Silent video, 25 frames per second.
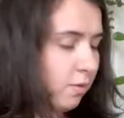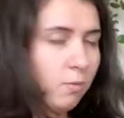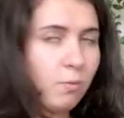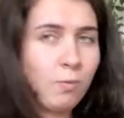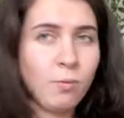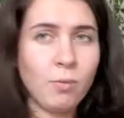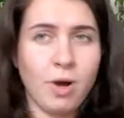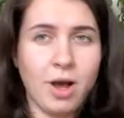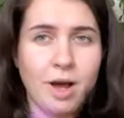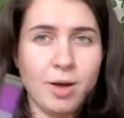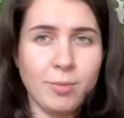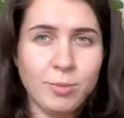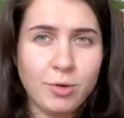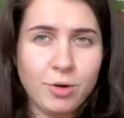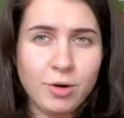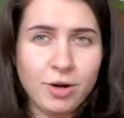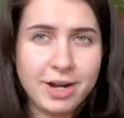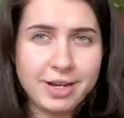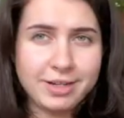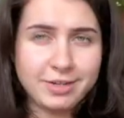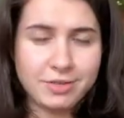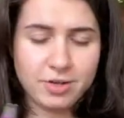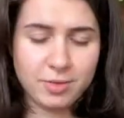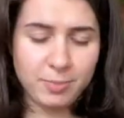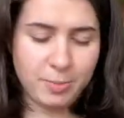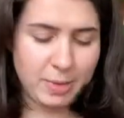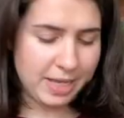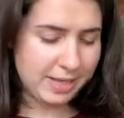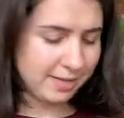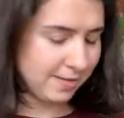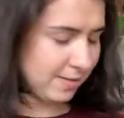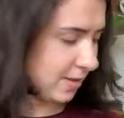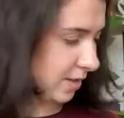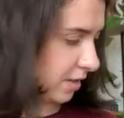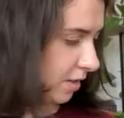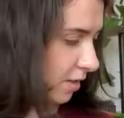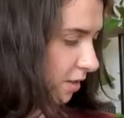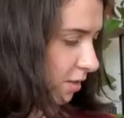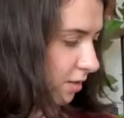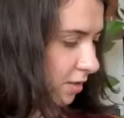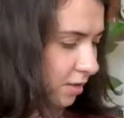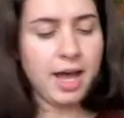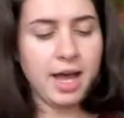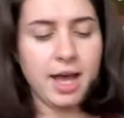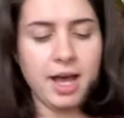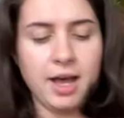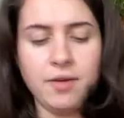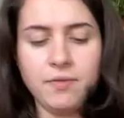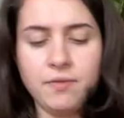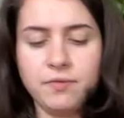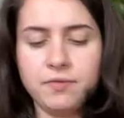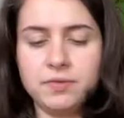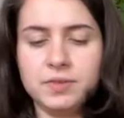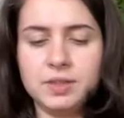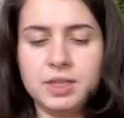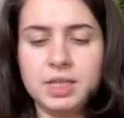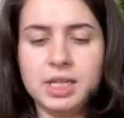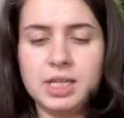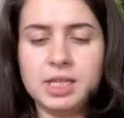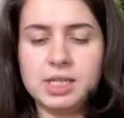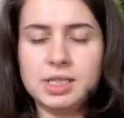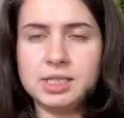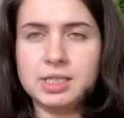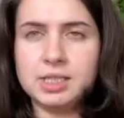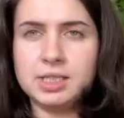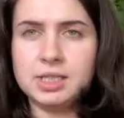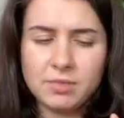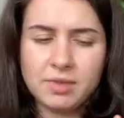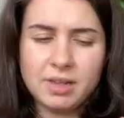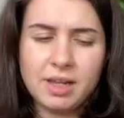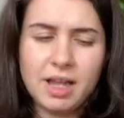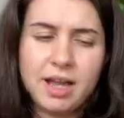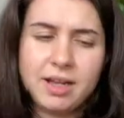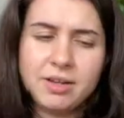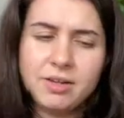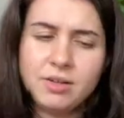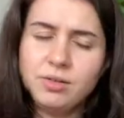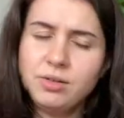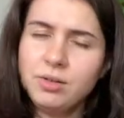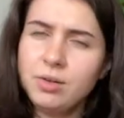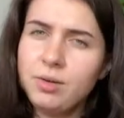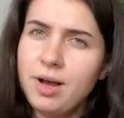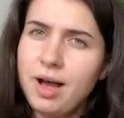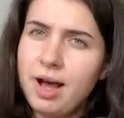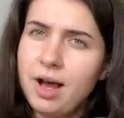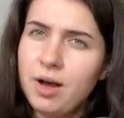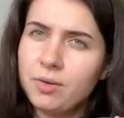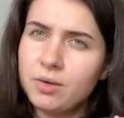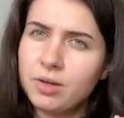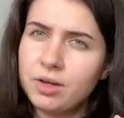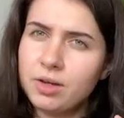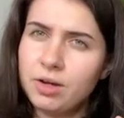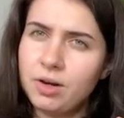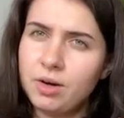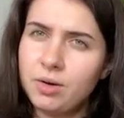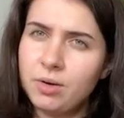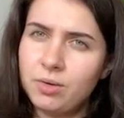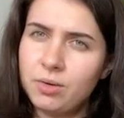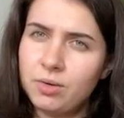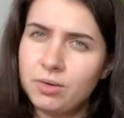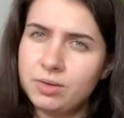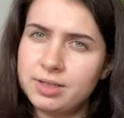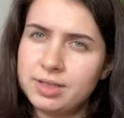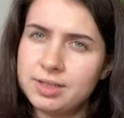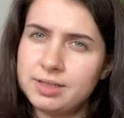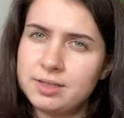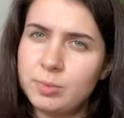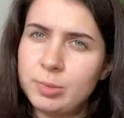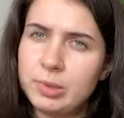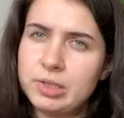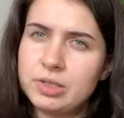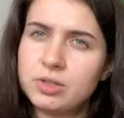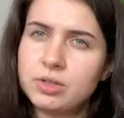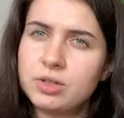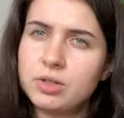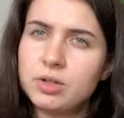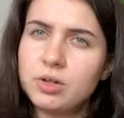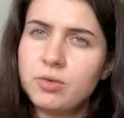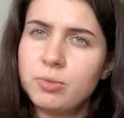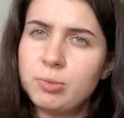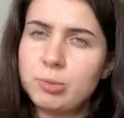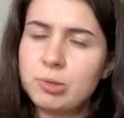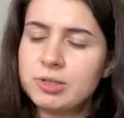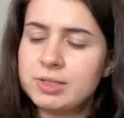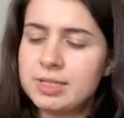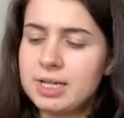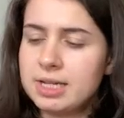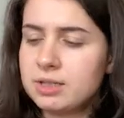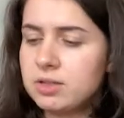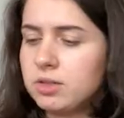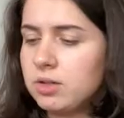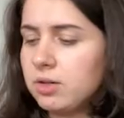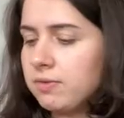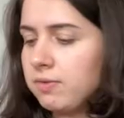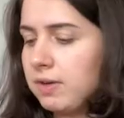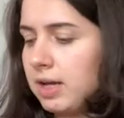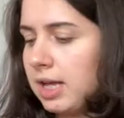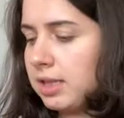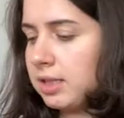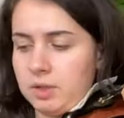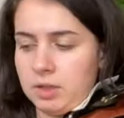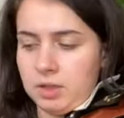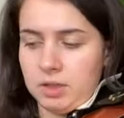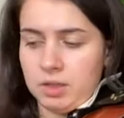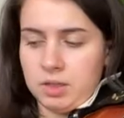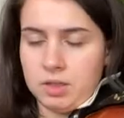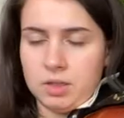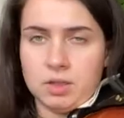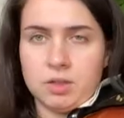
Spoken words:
One more extra pencil. Have this, I don't know how you call this, but it sort of protects your violin.